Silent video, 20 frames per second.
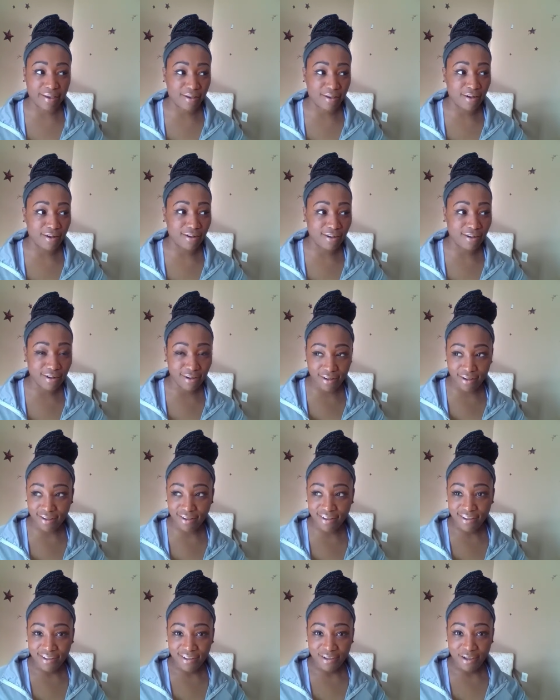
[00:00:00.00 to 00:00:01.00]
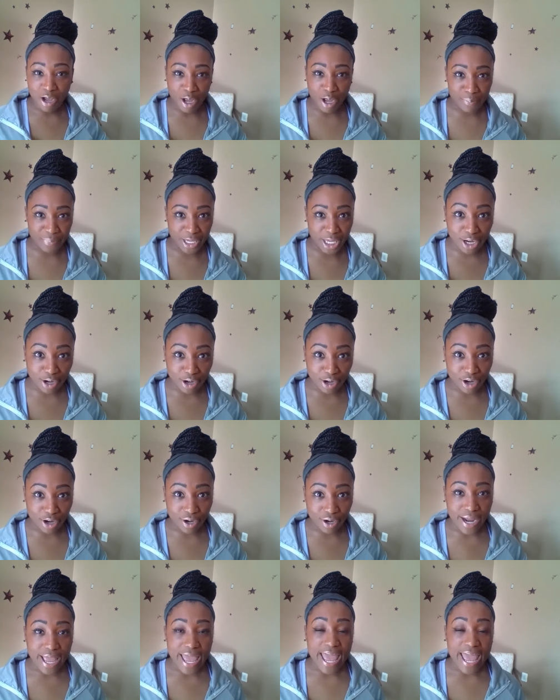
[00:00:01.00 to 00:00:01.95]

oh, I'm here.